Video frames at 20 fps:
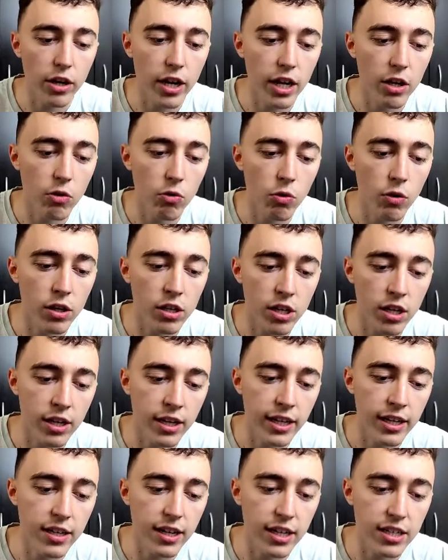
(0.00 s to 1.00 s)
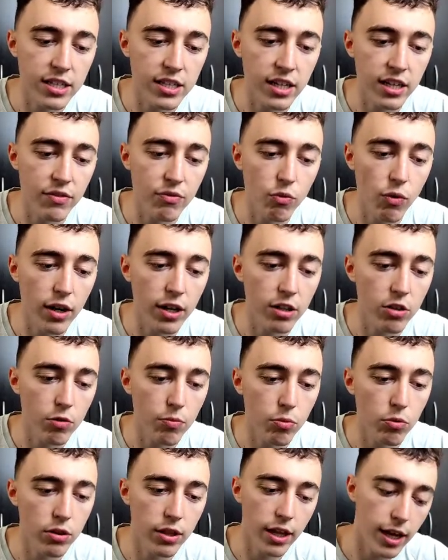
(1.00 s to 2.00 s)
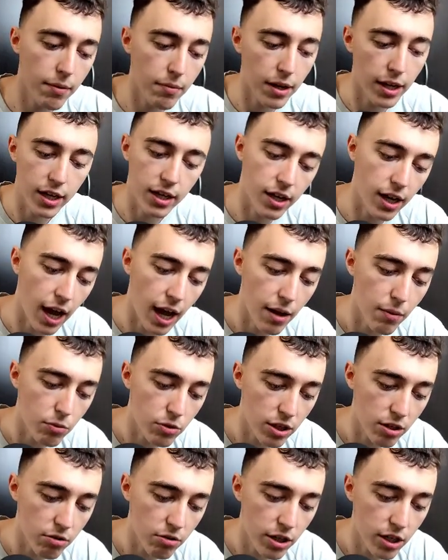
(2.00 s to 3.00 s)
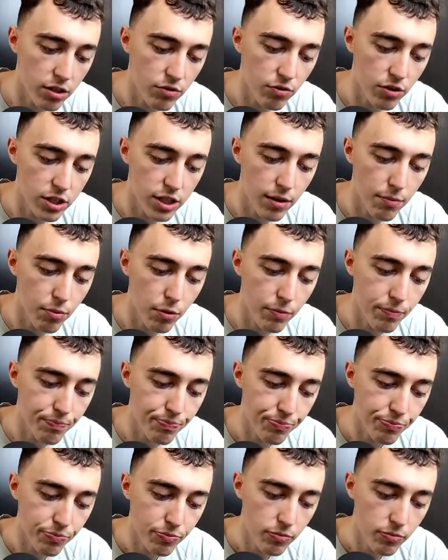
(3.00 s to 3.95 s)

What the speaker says: Okay, you go and click a save wallet, you put name like HiveOS address, for example,